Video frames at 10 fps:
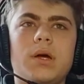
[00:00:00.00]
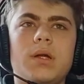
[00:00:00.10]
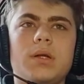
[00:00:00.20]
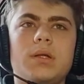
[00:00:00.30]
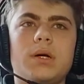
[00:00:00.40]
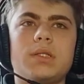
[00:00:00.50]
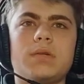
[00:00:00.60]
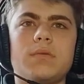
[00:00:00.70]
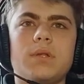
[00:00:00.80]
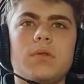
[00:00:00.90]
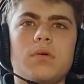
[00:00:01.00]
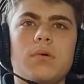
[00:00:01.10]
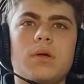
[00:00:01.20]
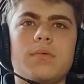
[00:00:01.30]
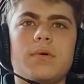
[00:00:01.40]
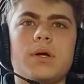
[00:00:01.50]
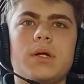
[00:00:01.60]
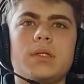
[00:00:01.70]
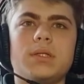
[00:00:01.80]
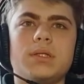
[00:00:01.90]
and other well-known
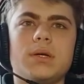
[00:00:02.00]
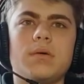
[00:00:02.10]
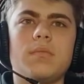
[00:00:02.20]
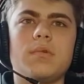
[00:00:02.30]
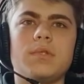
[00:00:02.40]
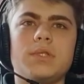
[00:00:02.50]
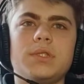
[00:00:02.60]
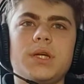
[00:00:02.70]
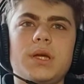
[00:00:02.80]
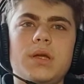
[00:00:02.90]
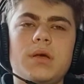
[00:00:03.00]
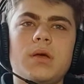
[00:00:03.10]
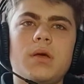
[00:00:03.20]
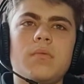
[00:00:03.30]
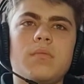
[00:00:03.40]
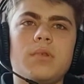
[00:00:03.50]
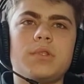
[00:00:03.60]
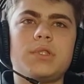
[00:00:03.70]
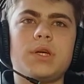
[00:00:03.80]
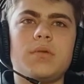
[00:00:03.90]
cryptocurrencies are multi-chain
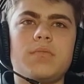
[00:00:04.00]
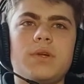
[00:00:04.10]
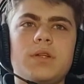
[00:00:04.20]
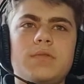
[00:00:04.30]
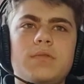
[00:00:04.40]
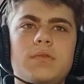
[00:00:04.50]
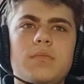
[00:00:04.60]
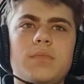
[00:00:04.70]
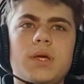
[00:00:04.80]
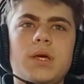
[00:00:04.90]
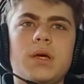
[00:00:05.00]
blockchain platform.